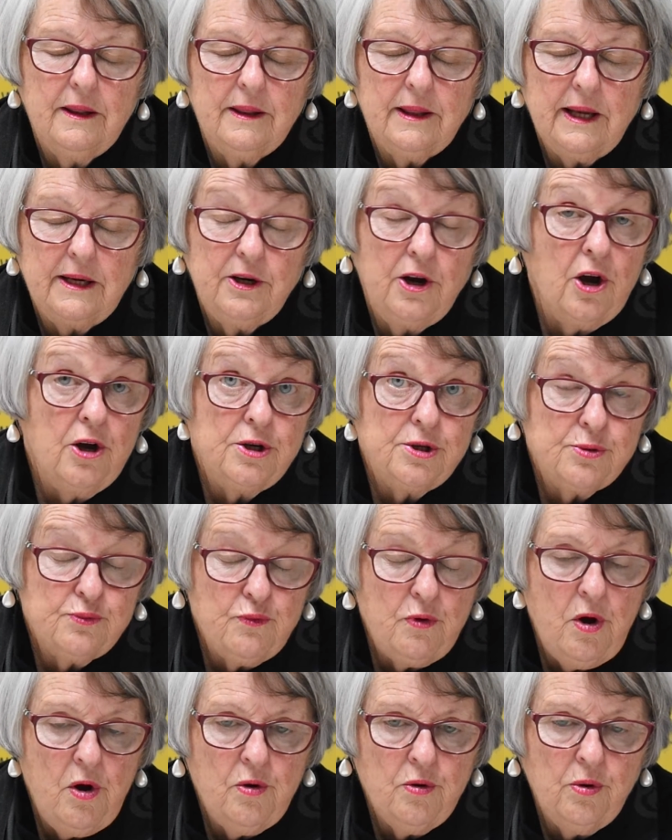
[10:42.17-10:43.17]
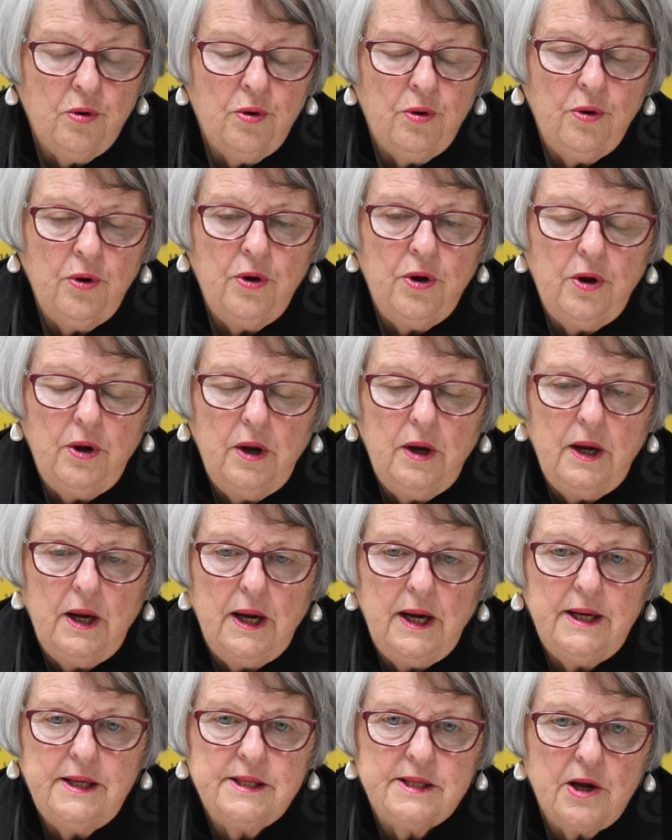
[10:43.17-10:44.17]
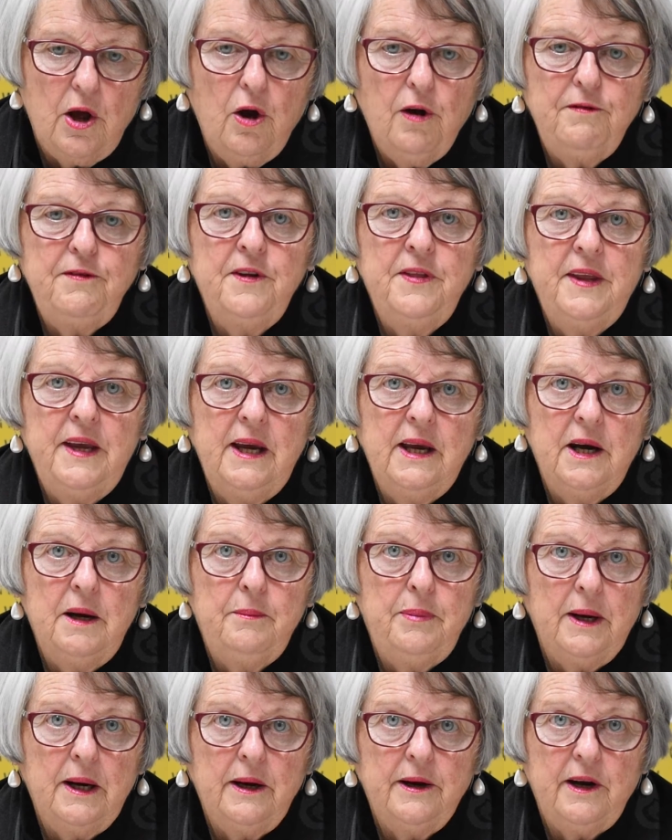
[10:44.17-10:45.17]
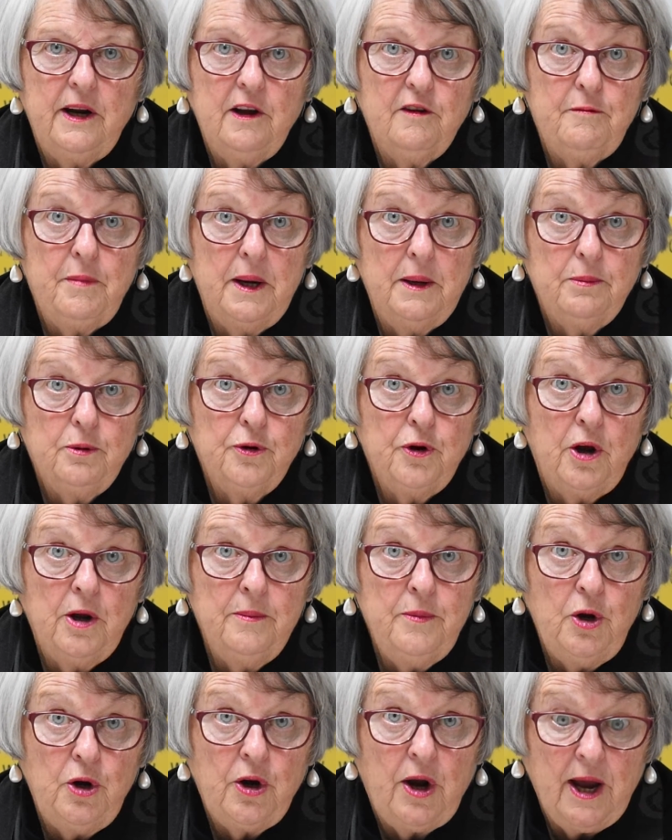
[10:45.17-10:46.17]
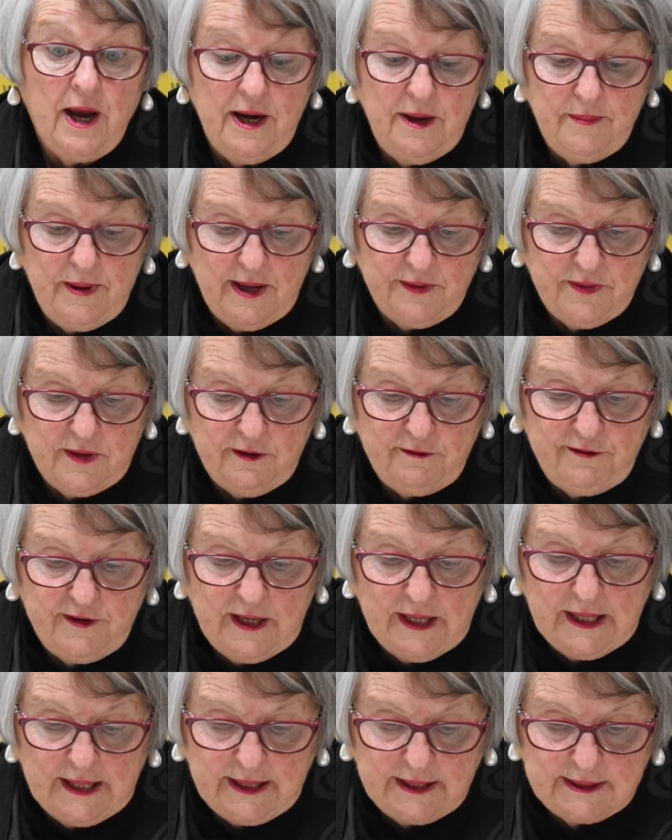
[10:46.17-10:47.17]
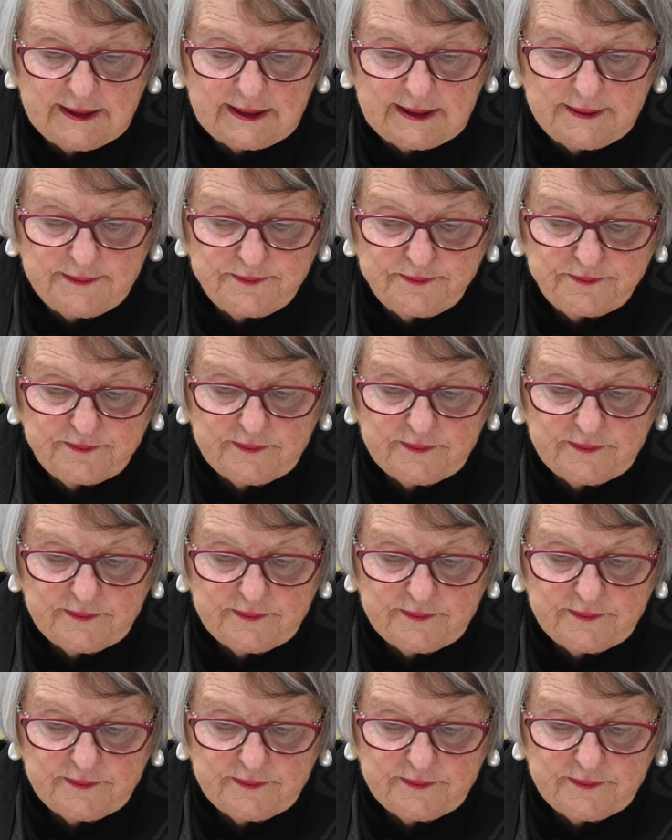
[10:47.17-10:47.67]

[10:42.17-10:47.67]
that goes wrong is often the inability of people to communicate about their feelings.